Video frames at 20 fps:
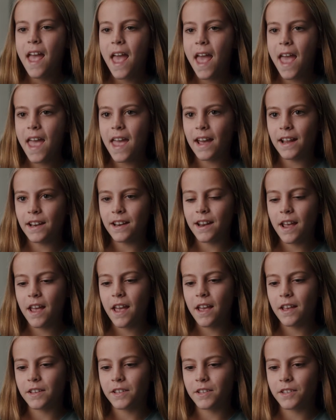And
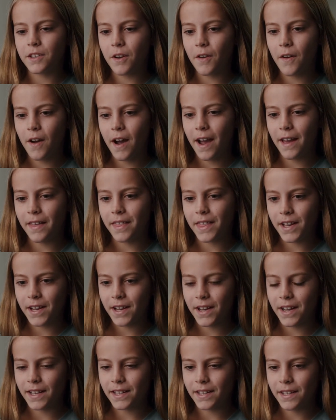so I
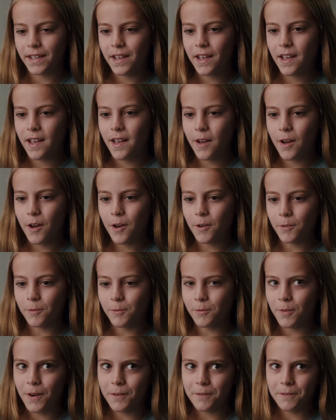thought,
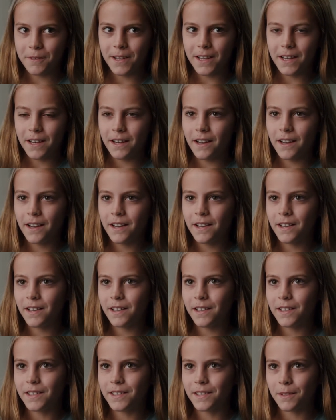what would
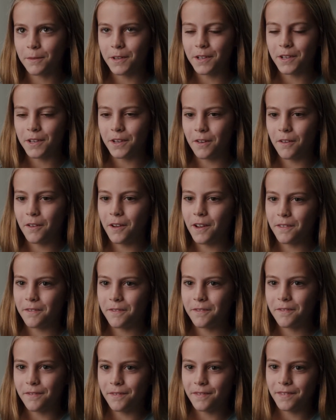someone do if
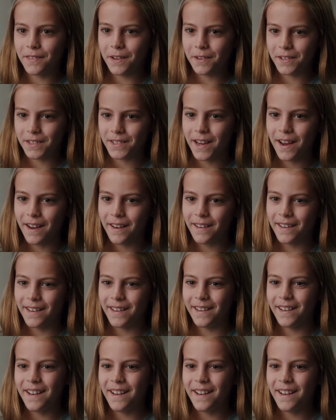they were scared?